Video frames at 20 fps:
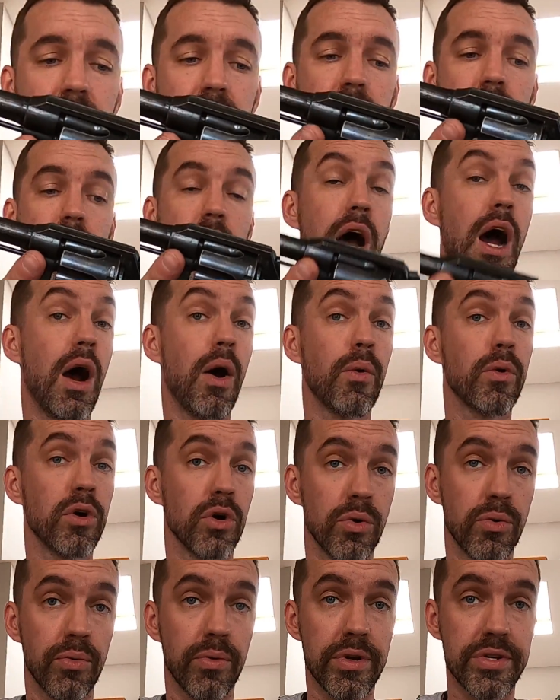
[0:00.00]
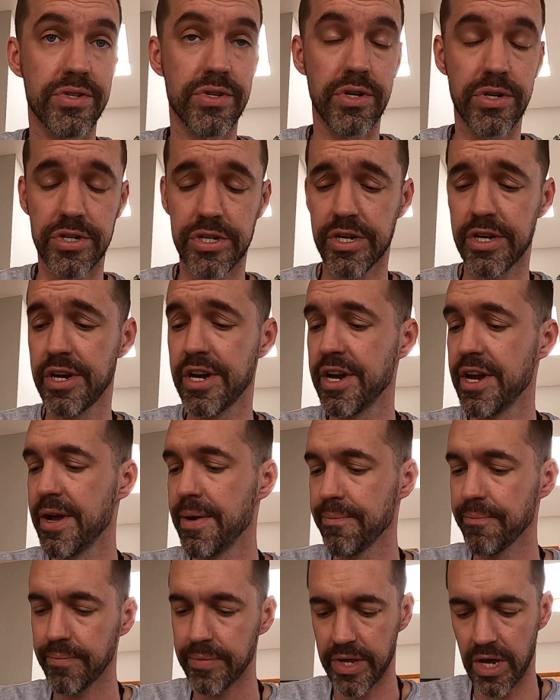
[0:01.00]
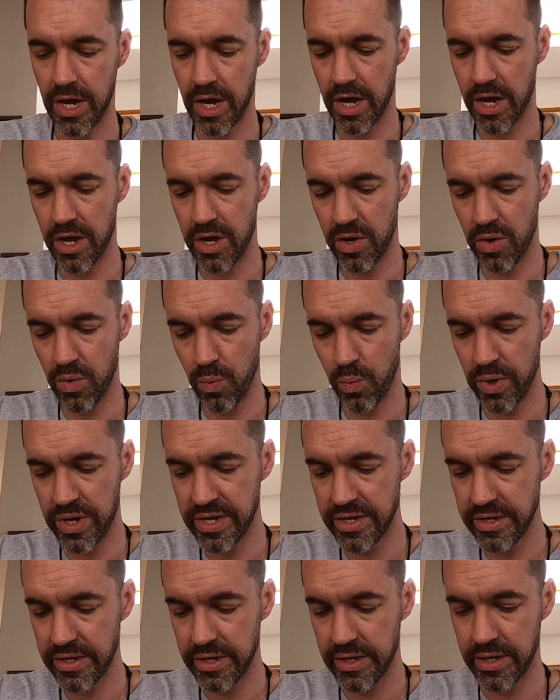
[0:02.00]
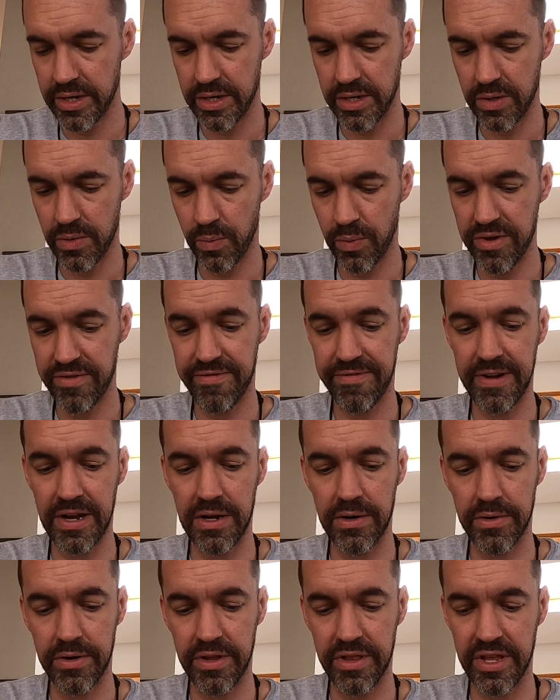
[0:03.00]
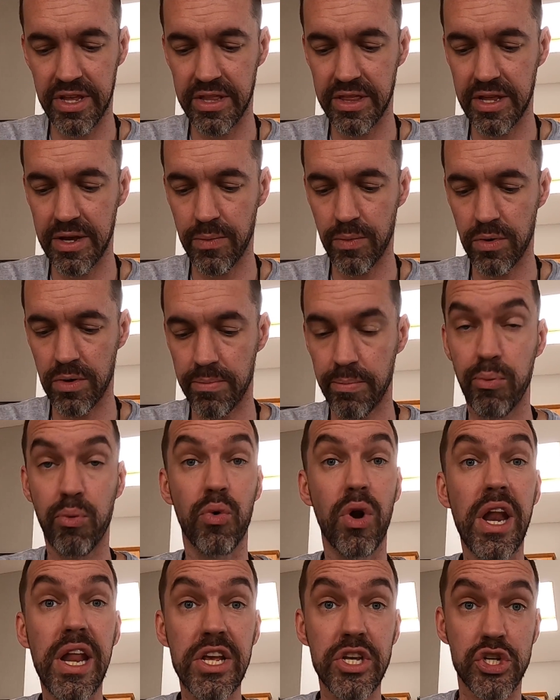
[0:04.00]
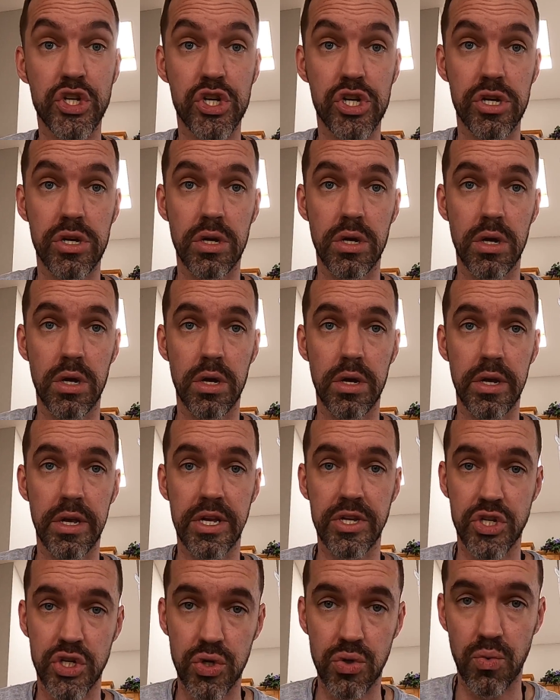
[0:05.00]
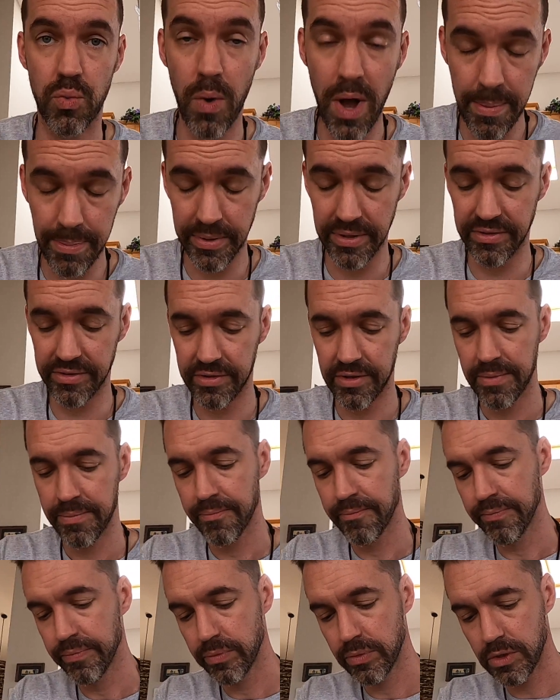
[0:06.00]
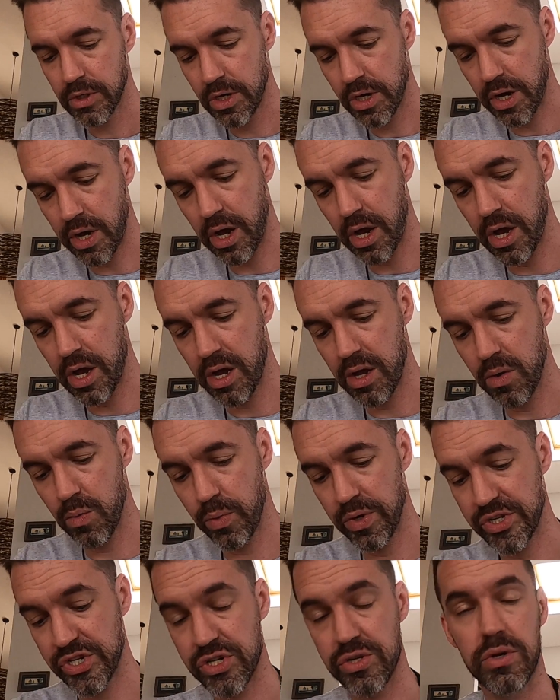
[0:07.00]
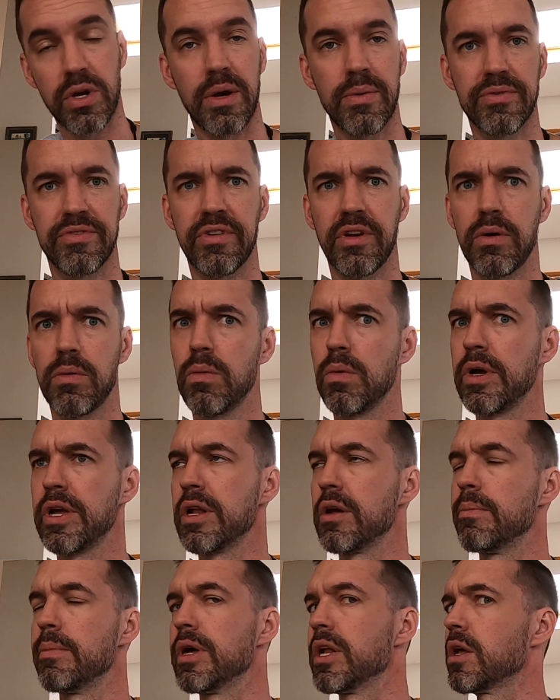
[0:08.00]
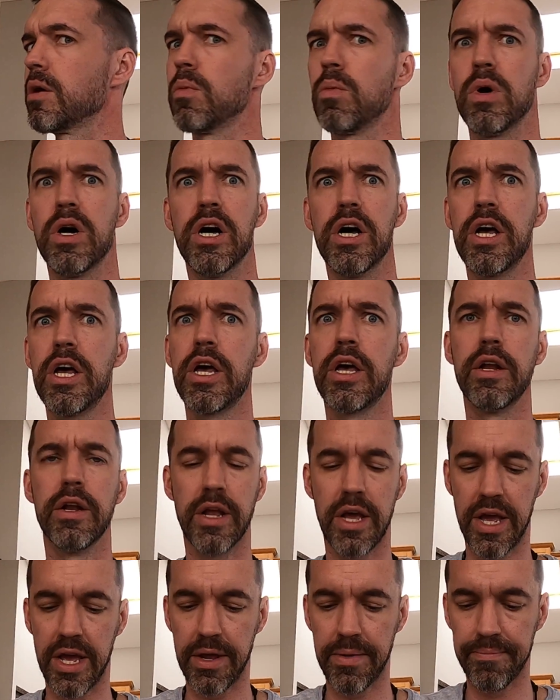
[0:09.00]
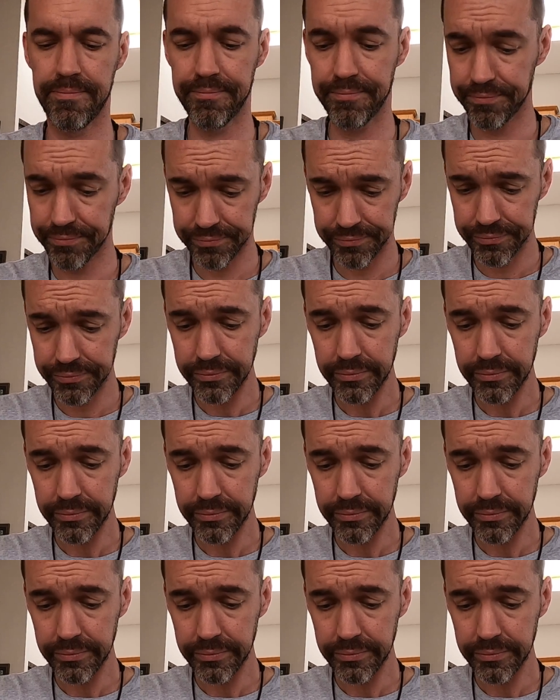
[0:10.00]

on our own research, we found that they were British issued weapons, which I was like, wait a minute, what? And